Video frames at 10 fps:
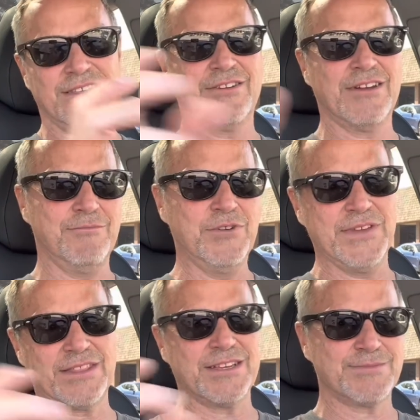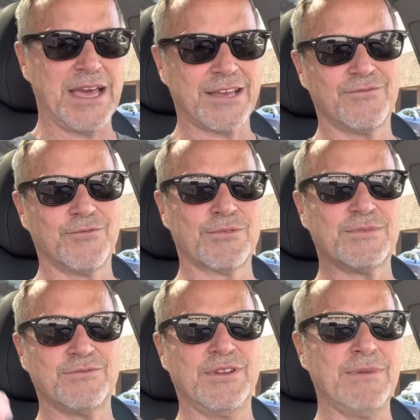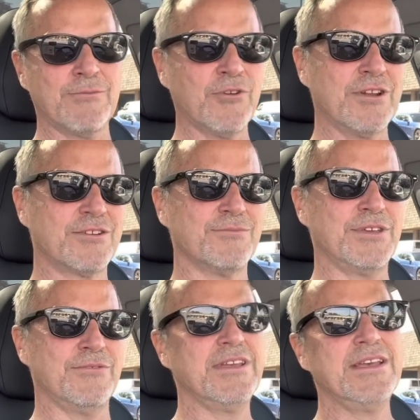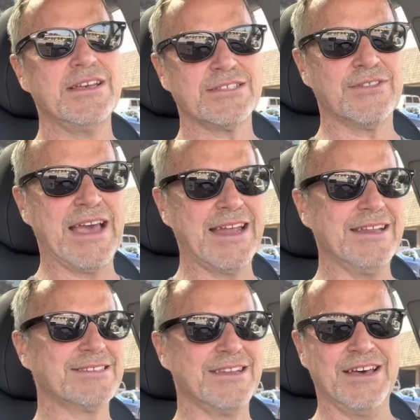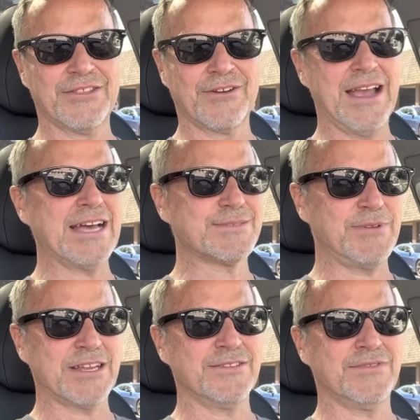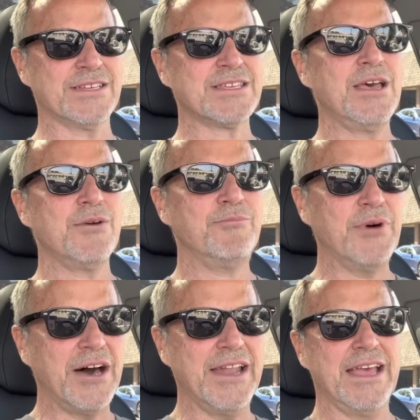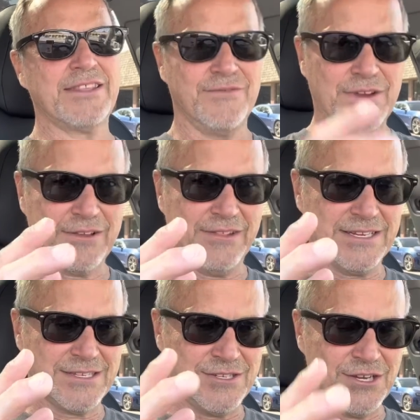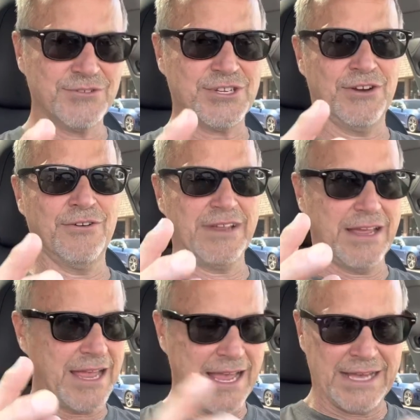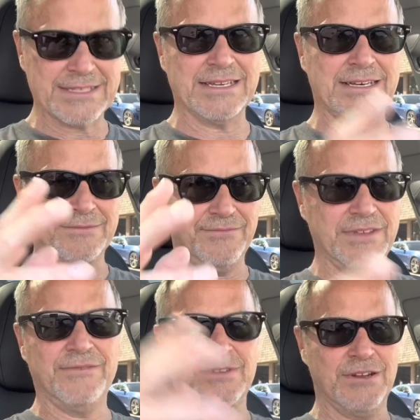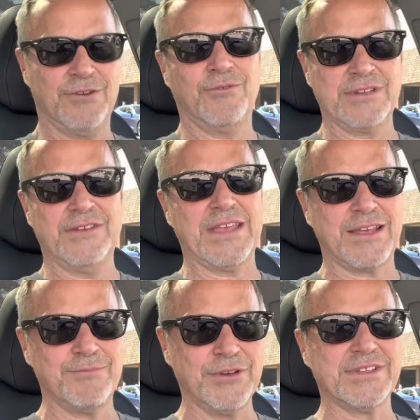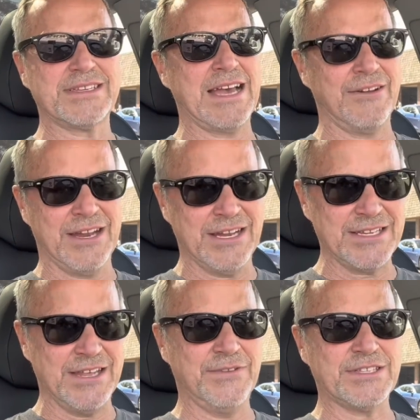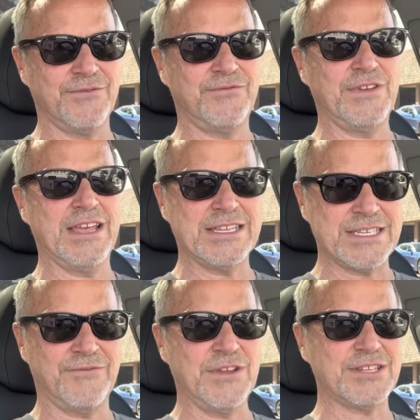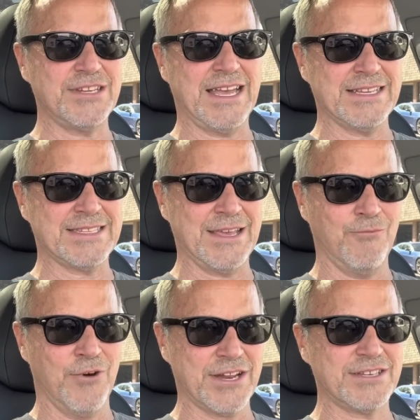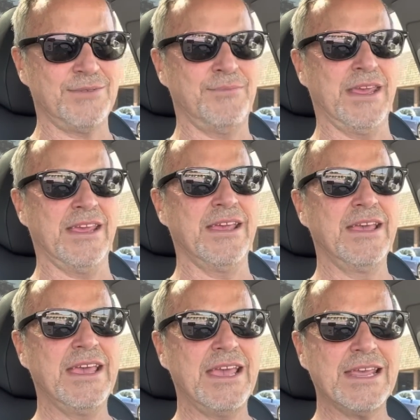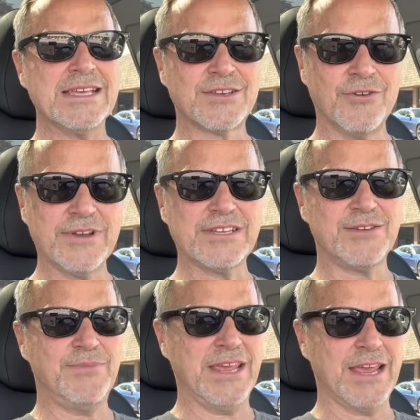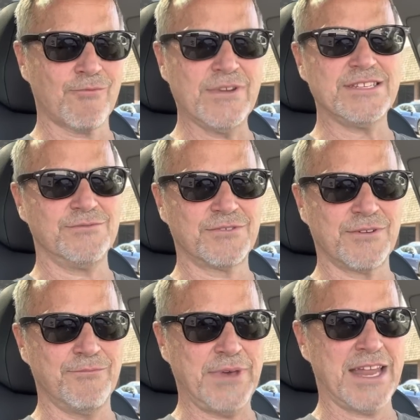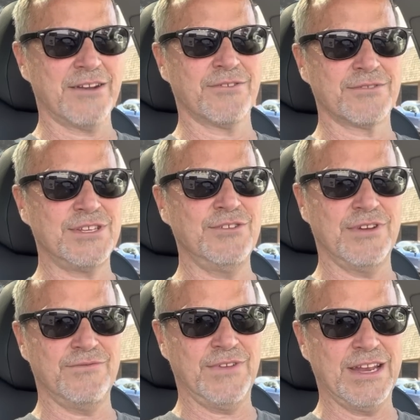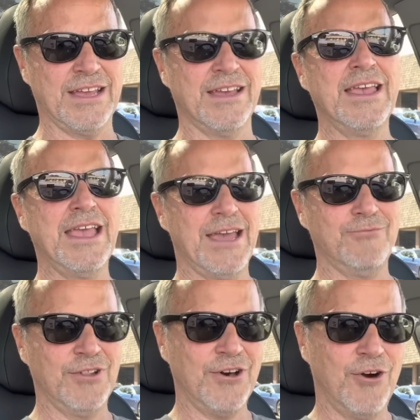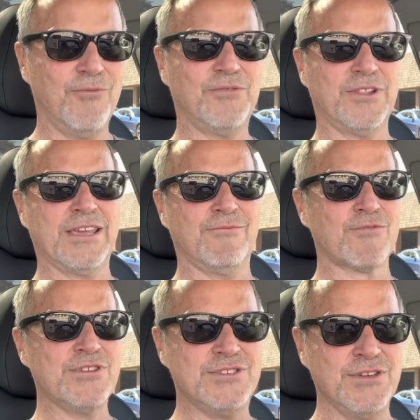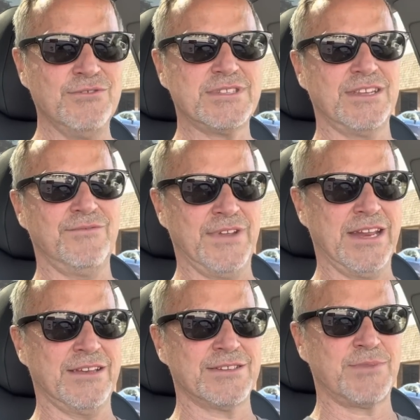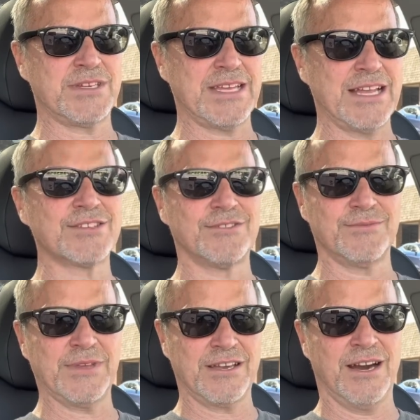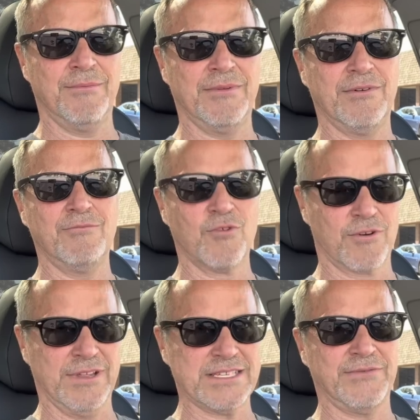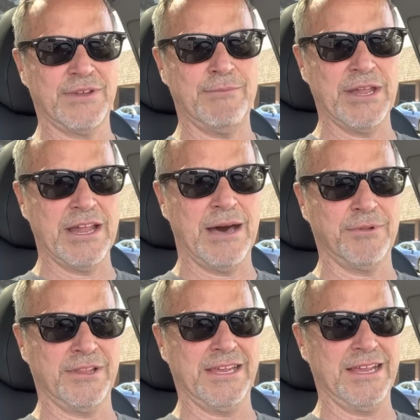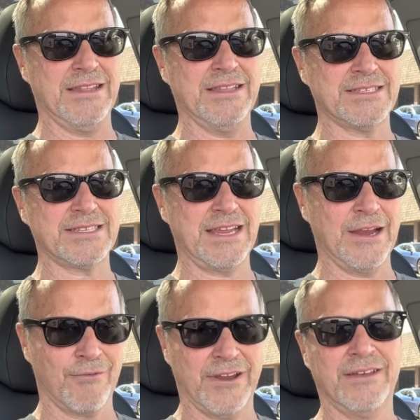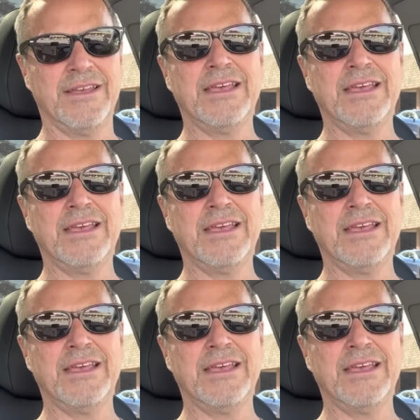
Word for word: that you're not moving things back and forth between memory and compute. So that is a another aspect of this. But at the very least, Dojo as a, if you know if they can build this out and if it's a, as efficient as they want it to be is going to be a reasonable competitor to NVIDIA and will hopefully reduce NVIDIA's potential to become more or less of a monopoly in this area.